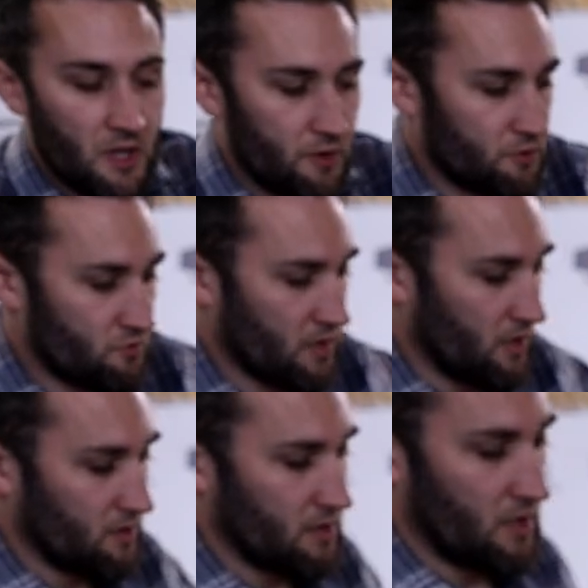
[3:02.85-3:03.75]
that on the
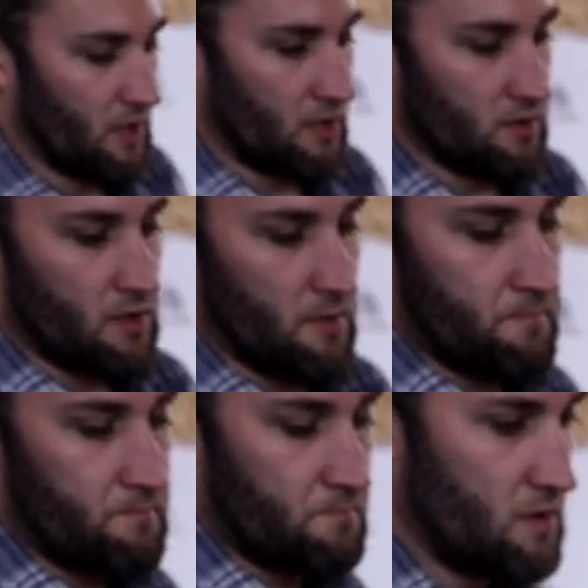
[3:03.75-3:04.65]
stringers and
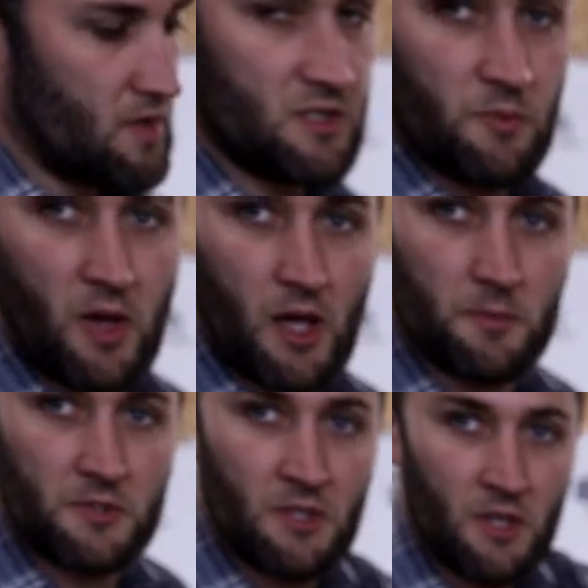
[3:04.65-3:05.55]
um, these are perhaps